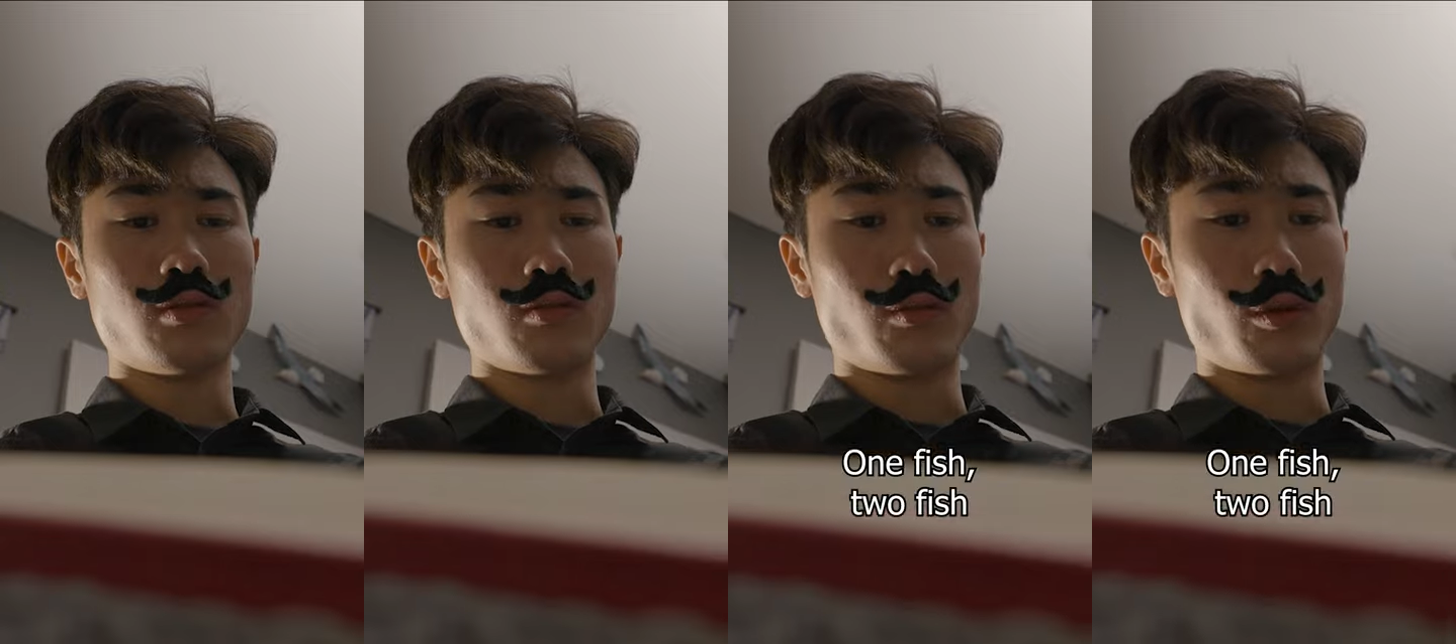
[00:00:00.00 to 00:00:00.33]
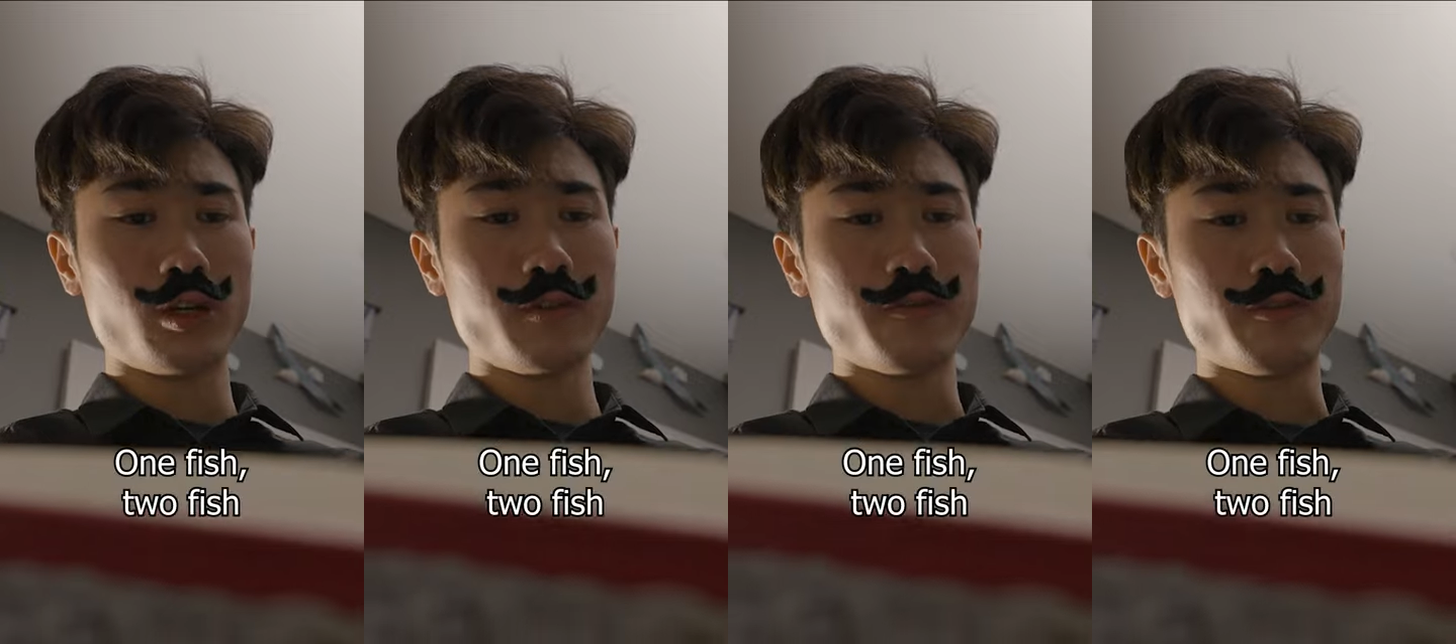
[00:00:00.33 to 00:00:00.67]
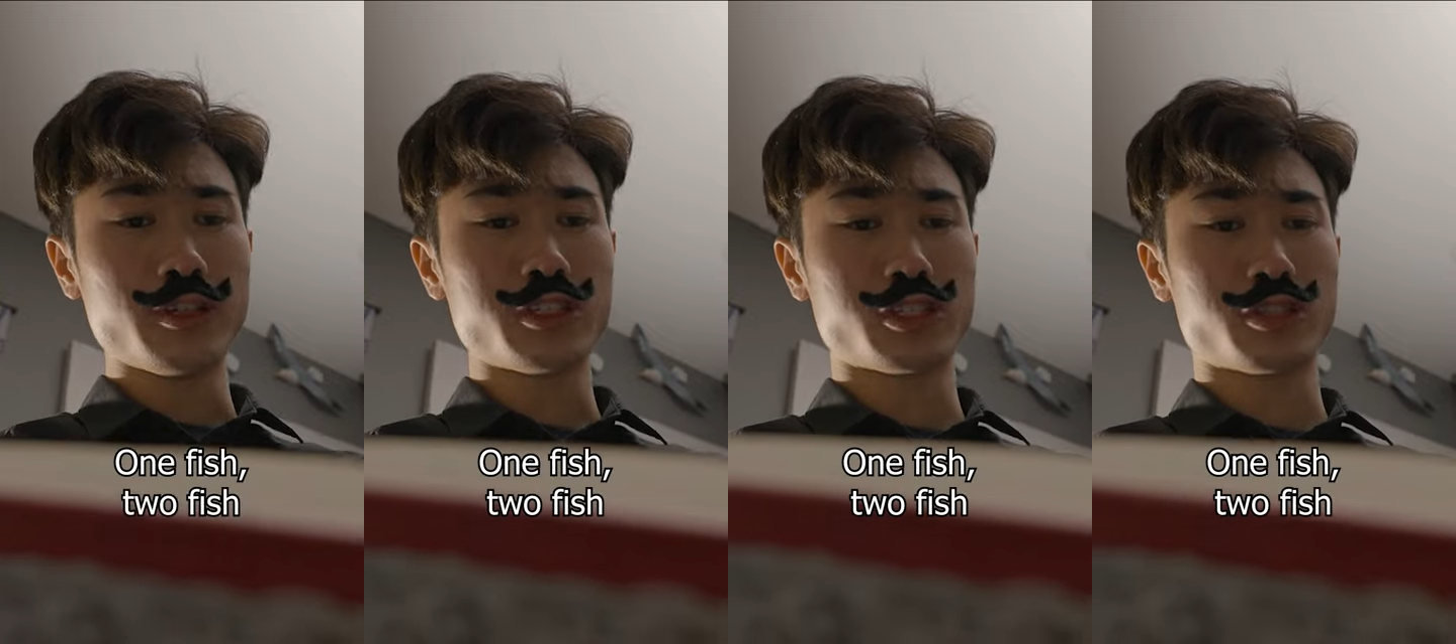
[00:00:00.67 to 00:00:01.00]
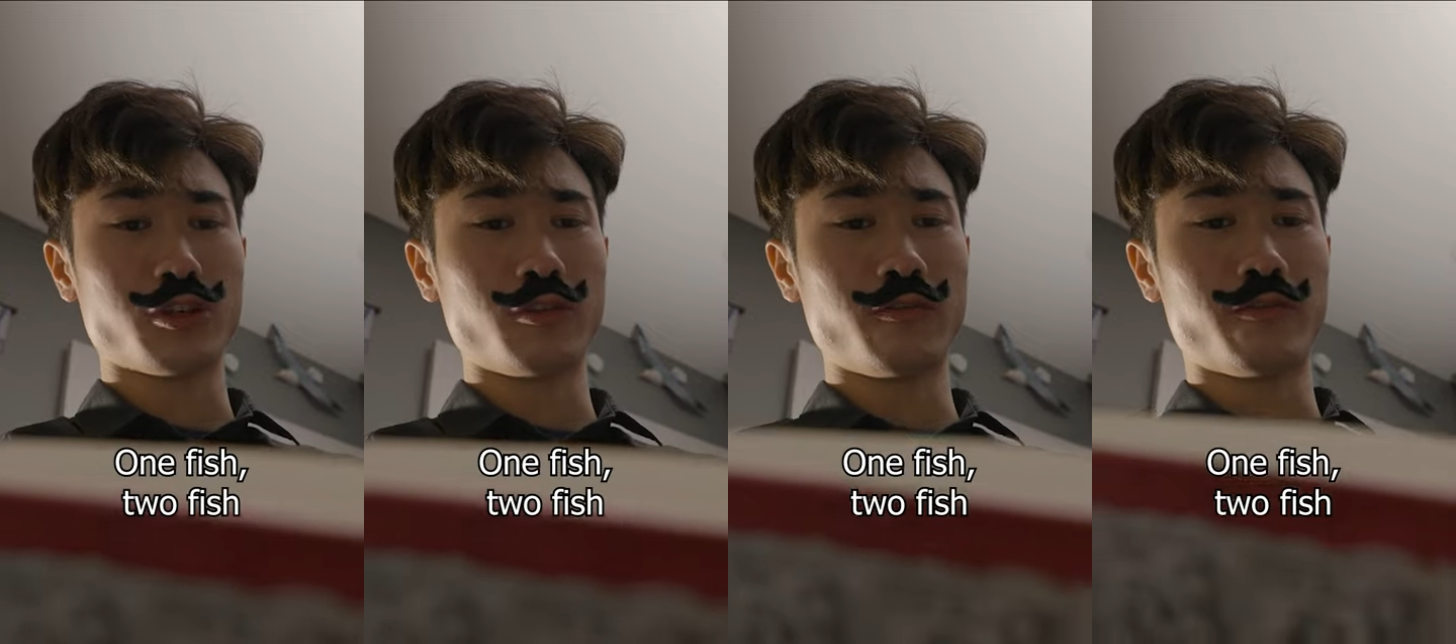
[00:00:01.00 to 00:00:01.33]
One fish,
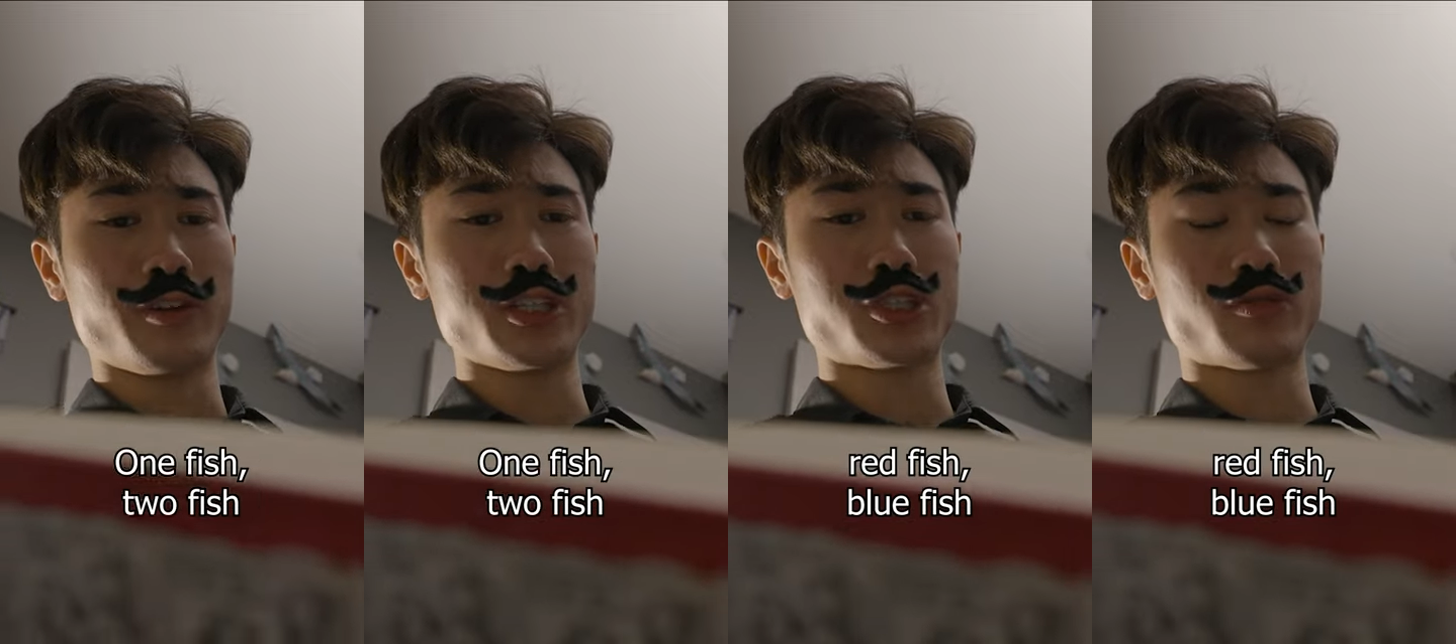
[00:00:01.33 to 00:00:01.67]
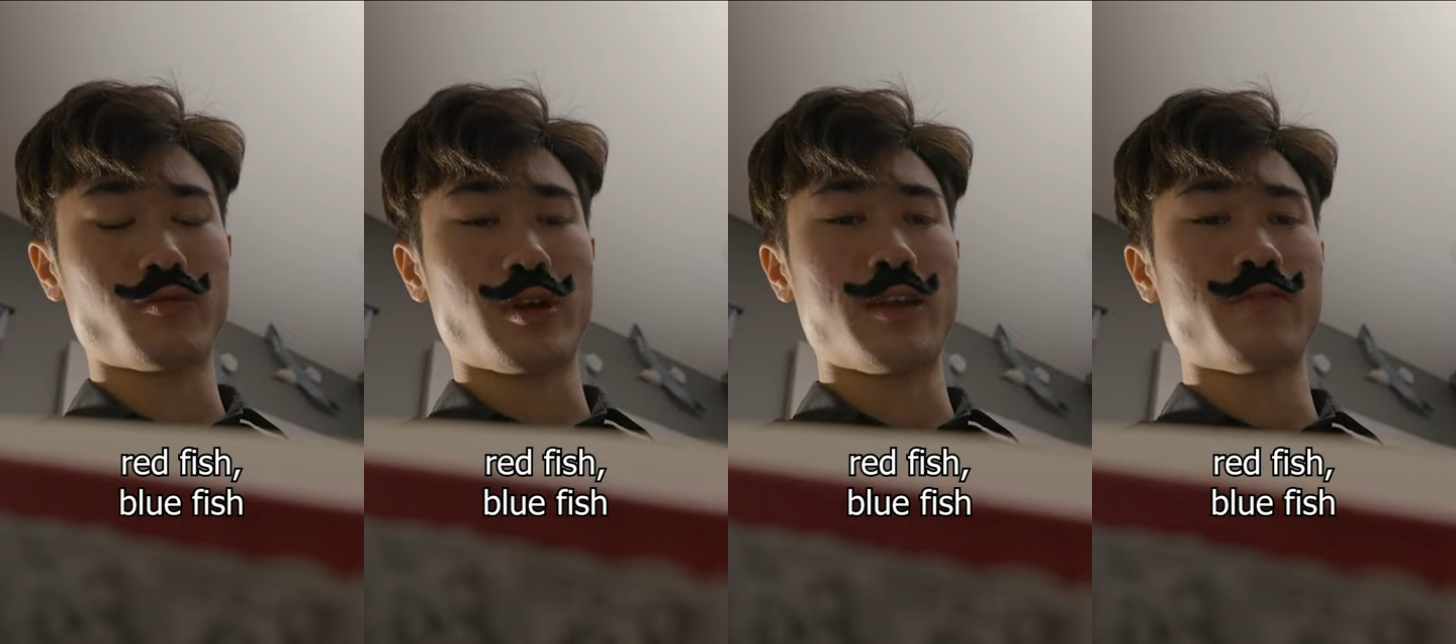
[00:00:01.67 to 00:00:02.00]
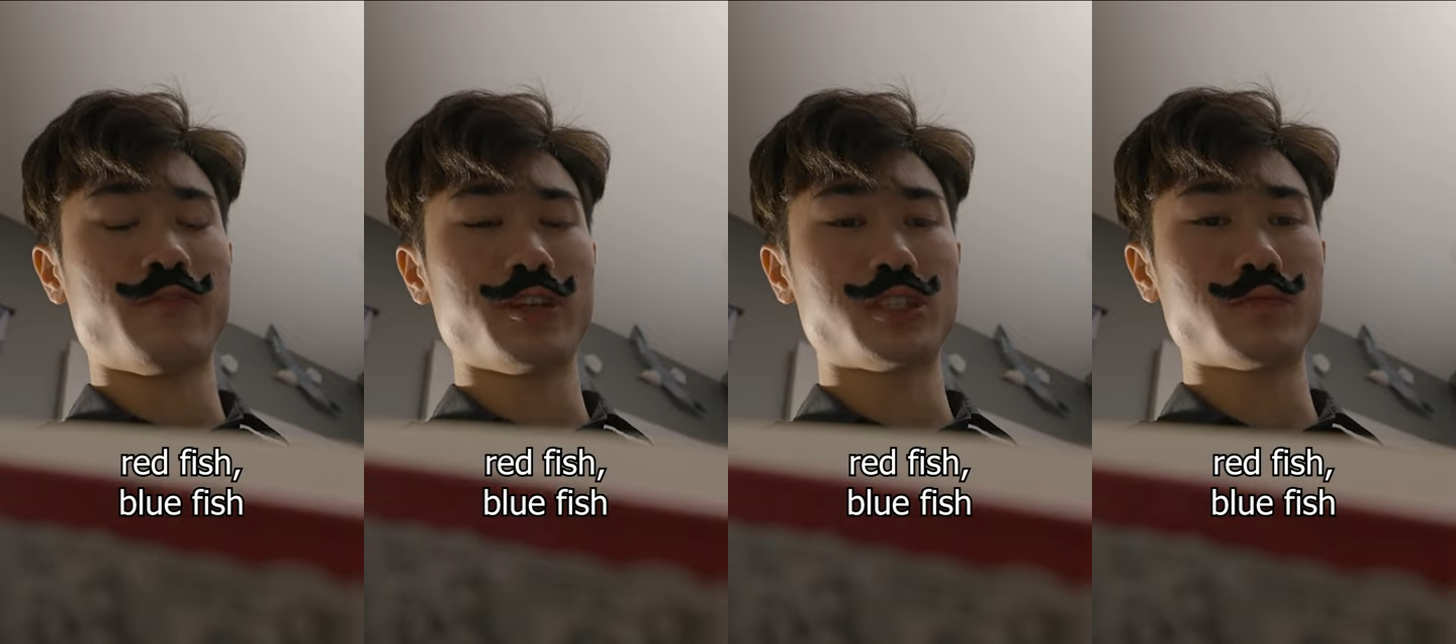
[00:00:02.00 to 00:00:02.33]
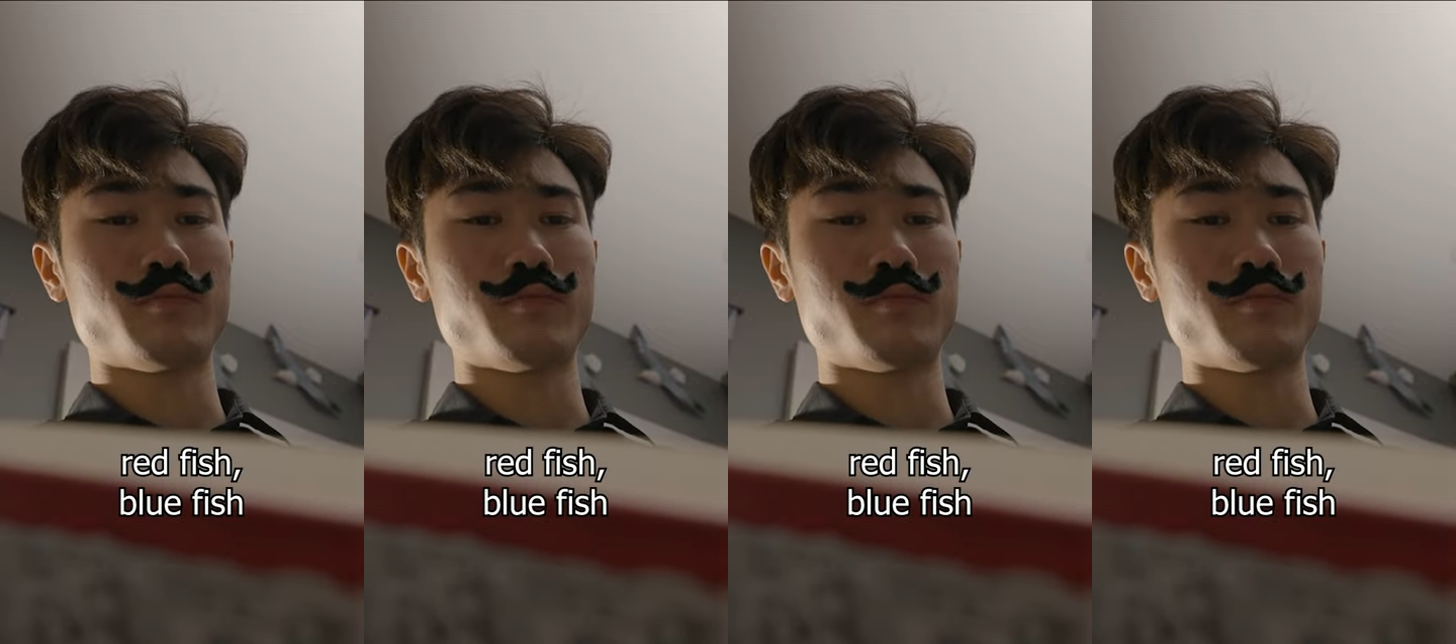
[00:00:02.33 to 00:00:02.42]
two fish, red fish,